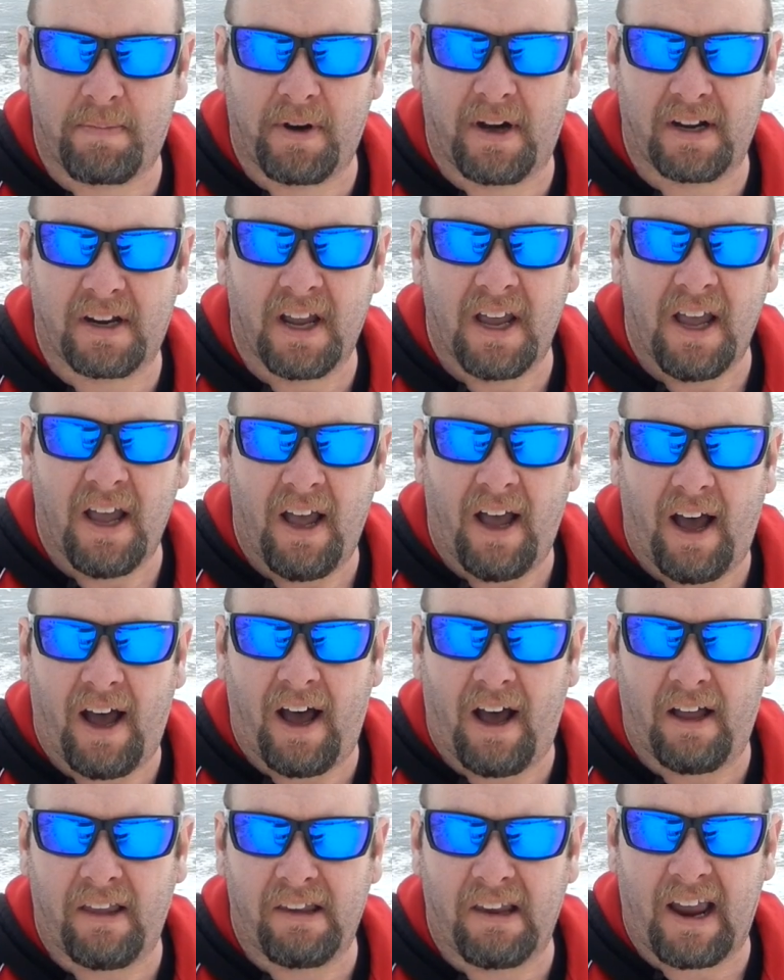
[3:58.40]
but
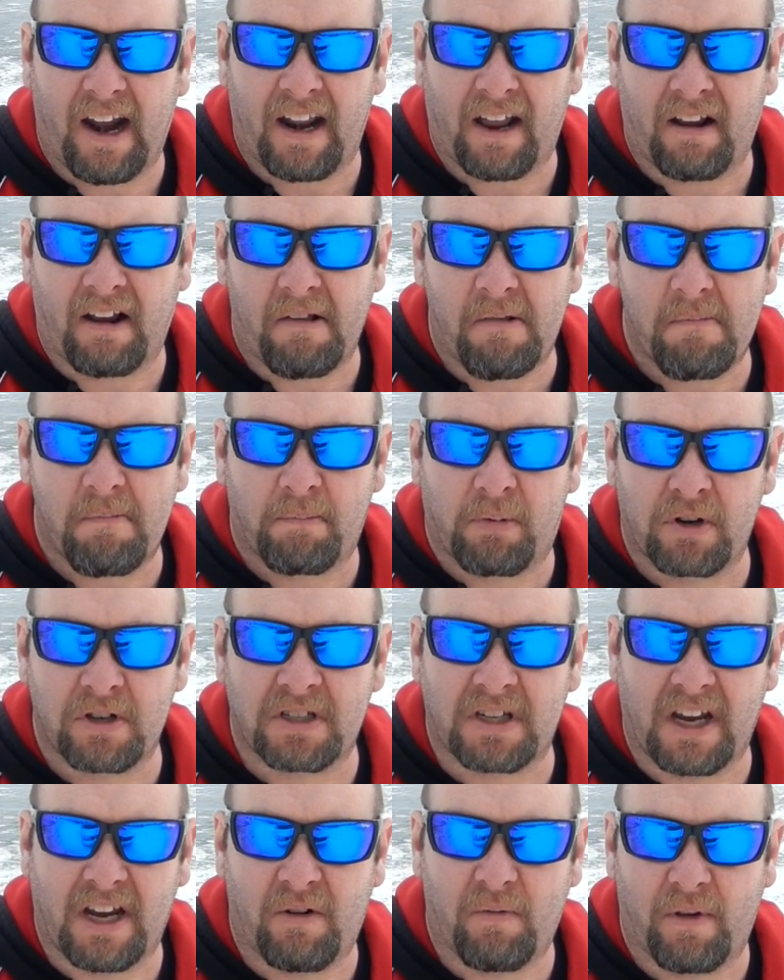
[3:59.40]
you got to
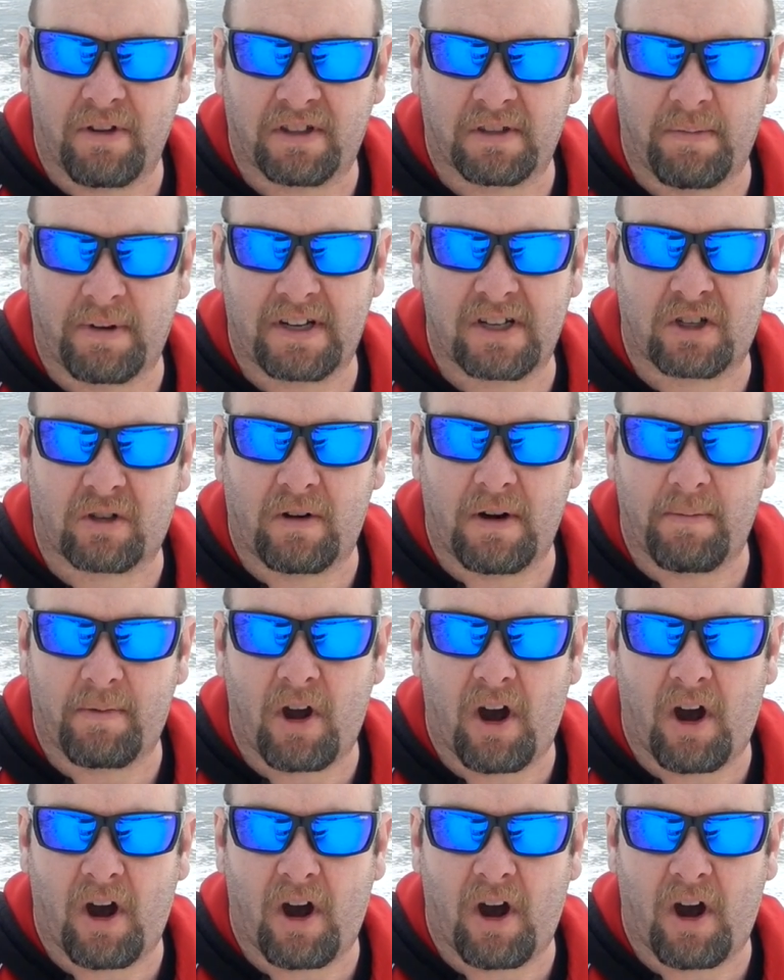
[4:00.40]
proceed with some extreme